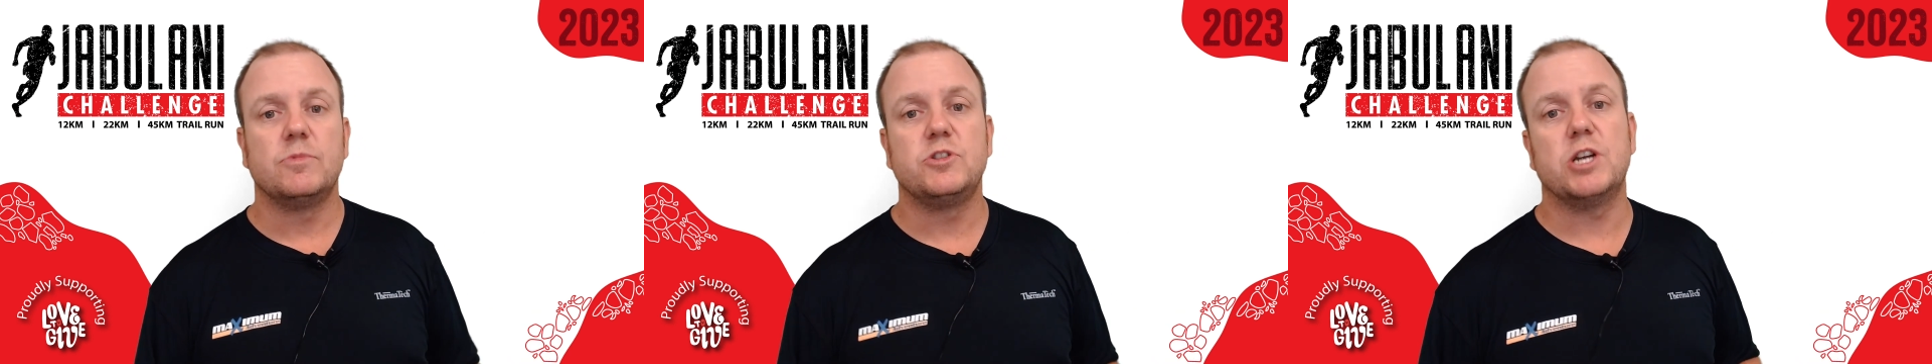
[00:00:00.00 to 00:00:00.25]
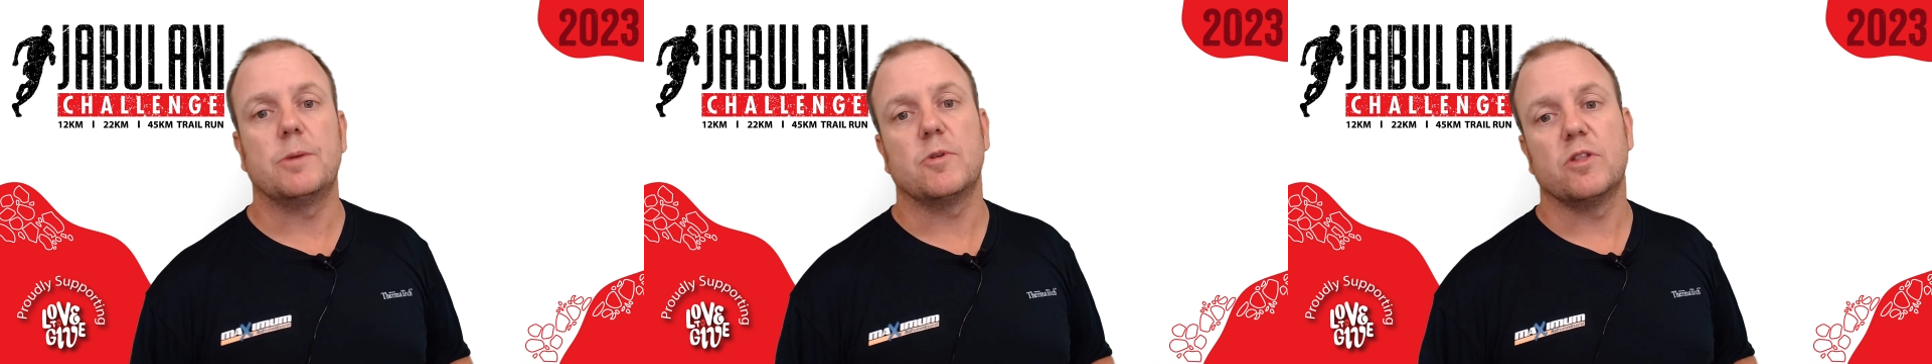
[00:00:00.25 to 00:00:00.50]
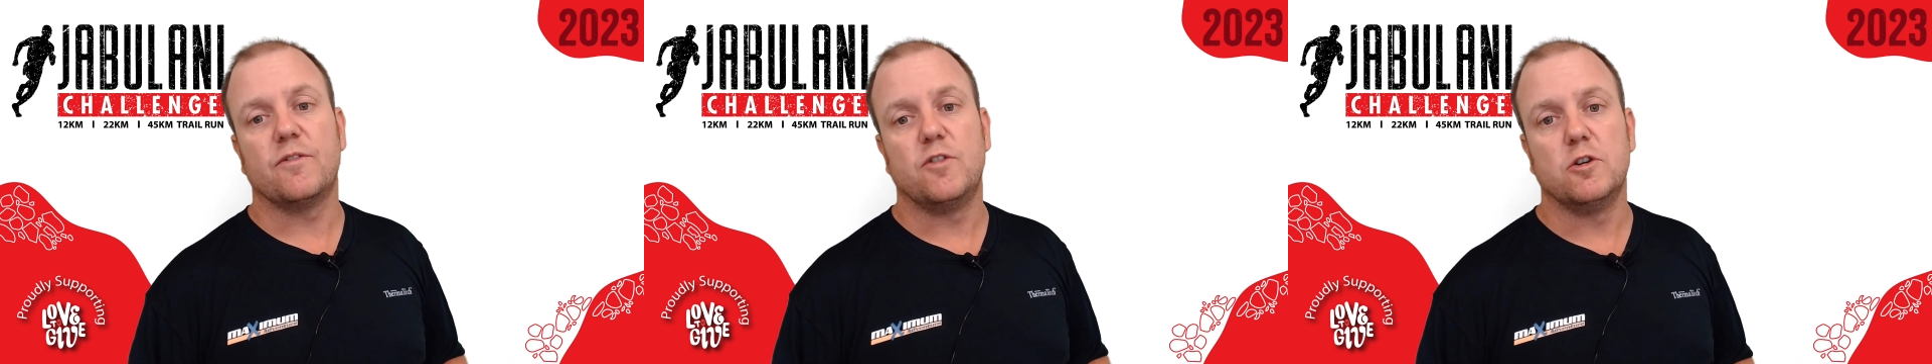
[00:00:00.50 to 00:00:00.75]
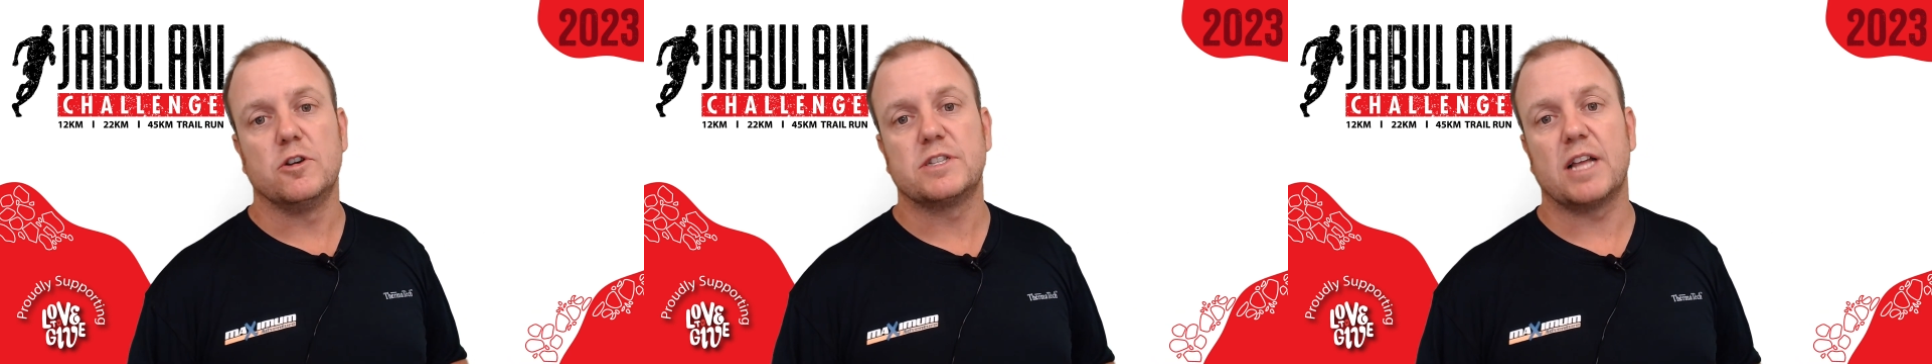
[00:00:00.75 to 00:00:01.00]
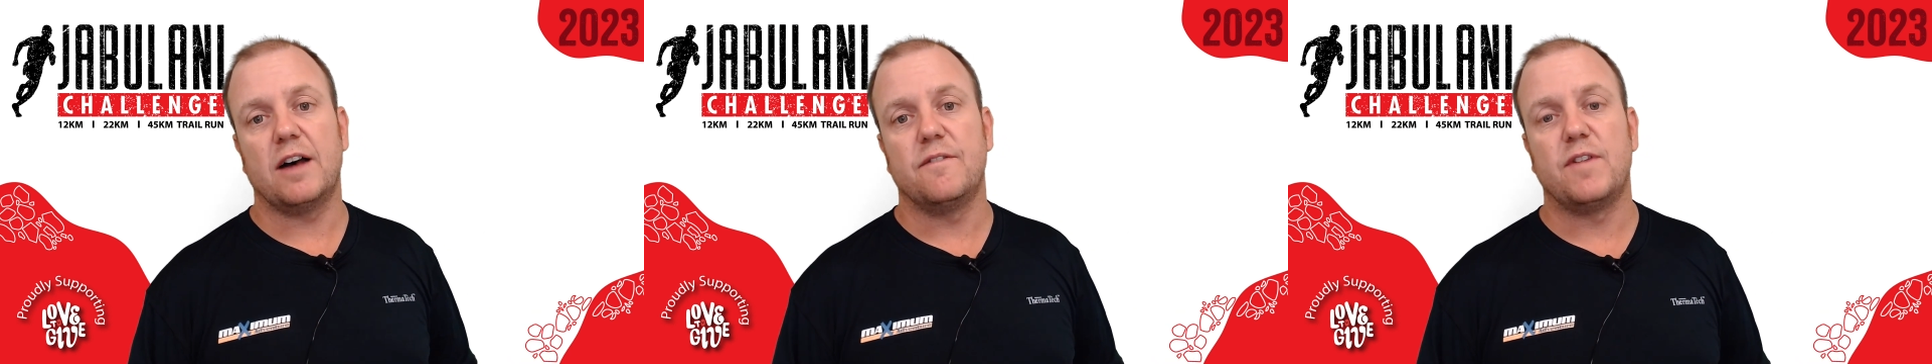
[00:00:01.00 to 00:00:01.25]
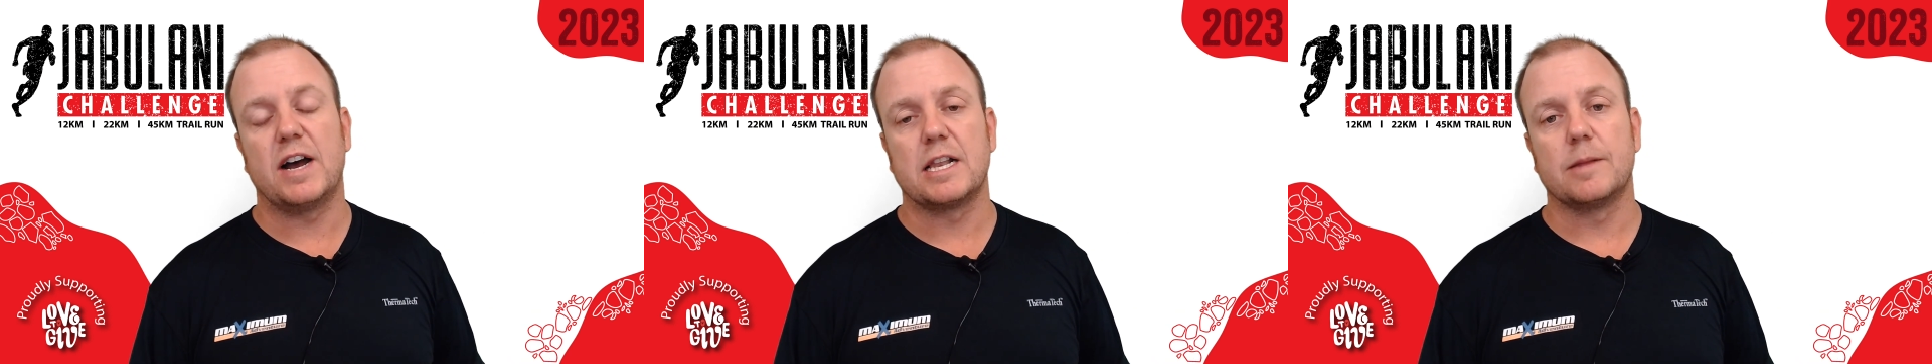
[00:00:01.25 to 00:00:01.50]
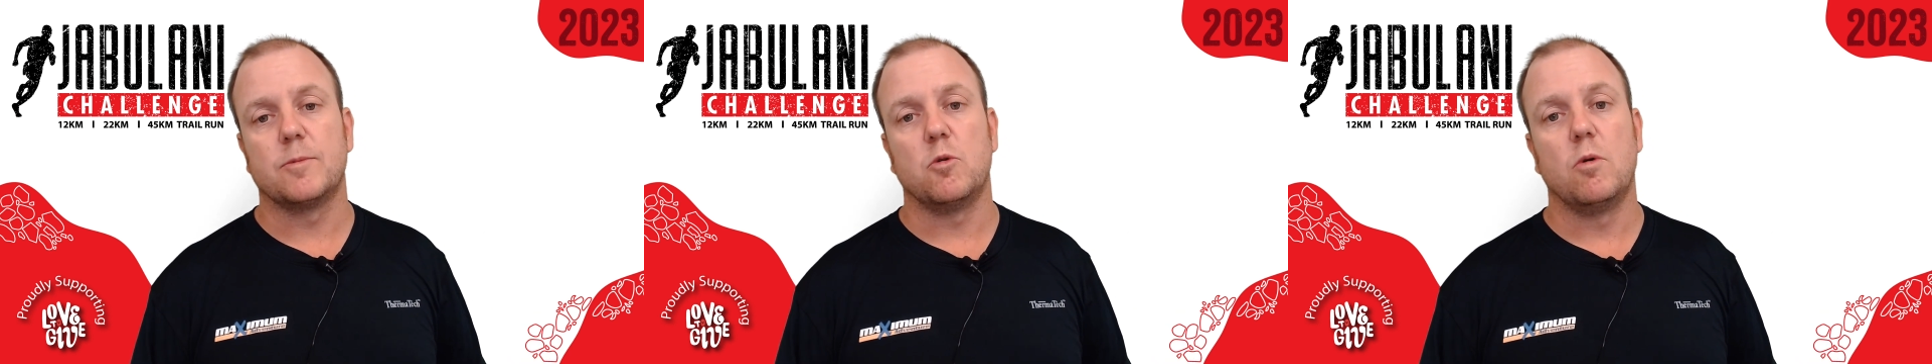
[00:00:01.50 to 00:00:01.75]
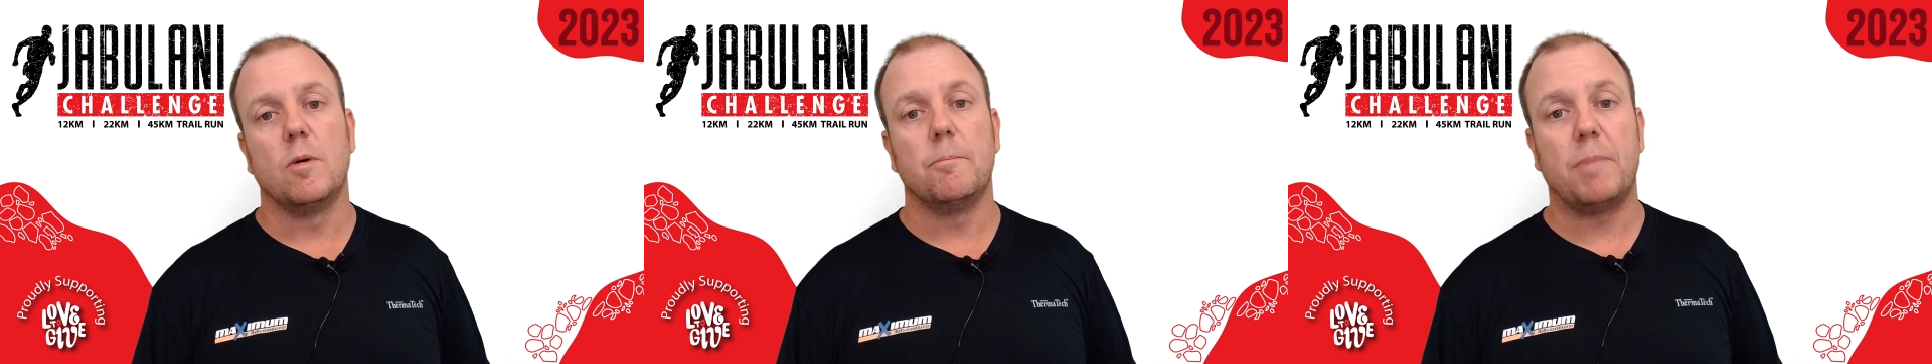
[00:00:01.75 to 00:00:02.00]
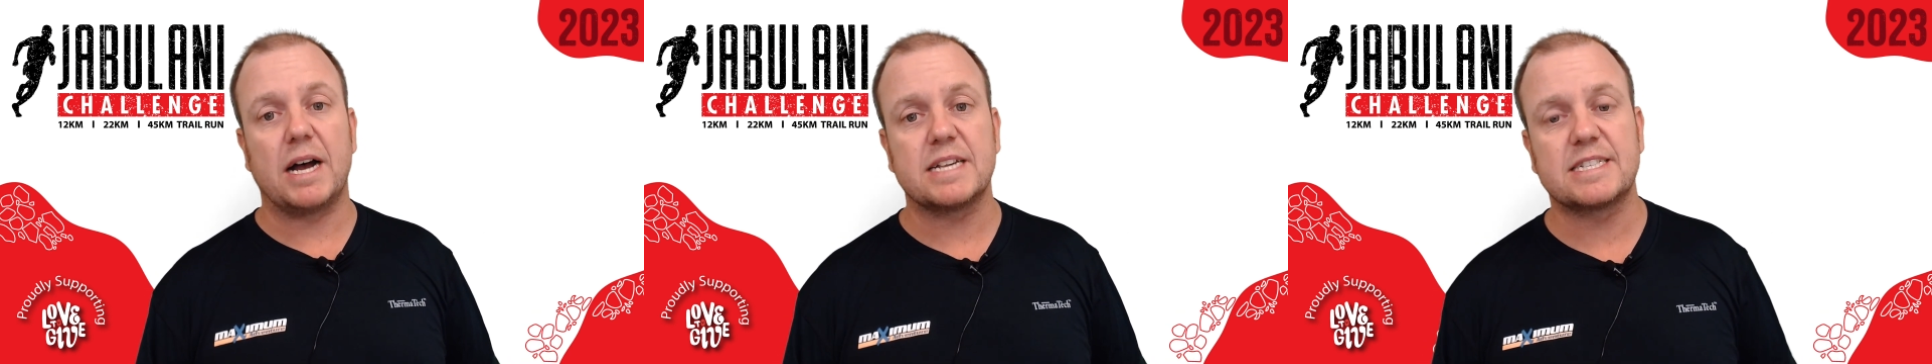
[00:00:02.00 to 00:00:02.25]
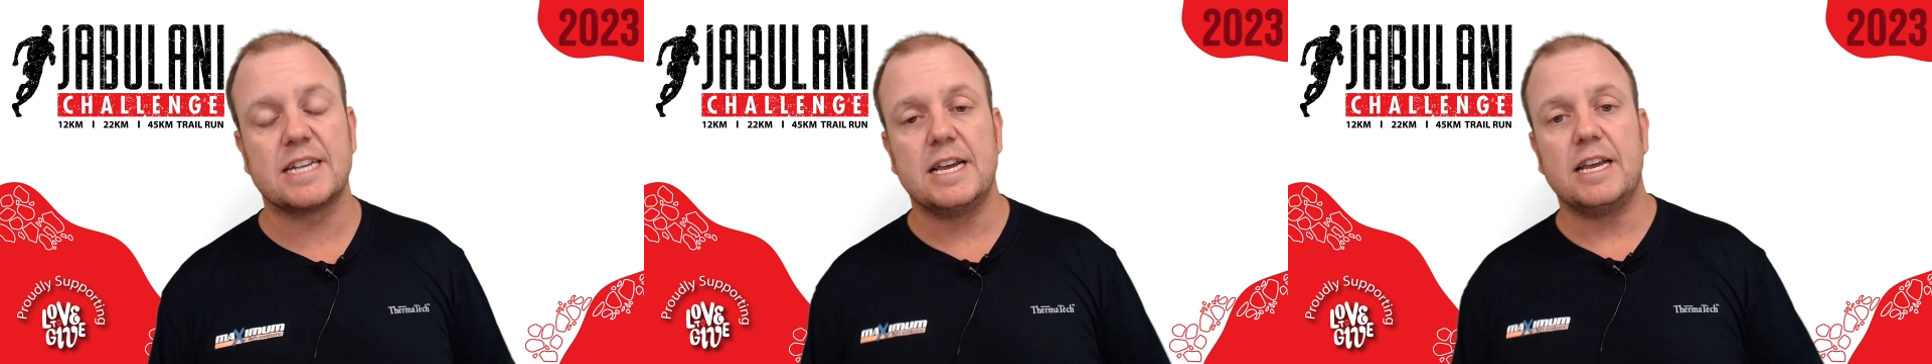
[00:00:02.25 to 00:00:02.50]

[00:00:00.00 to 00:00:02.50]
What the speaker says: jump on the first available bus.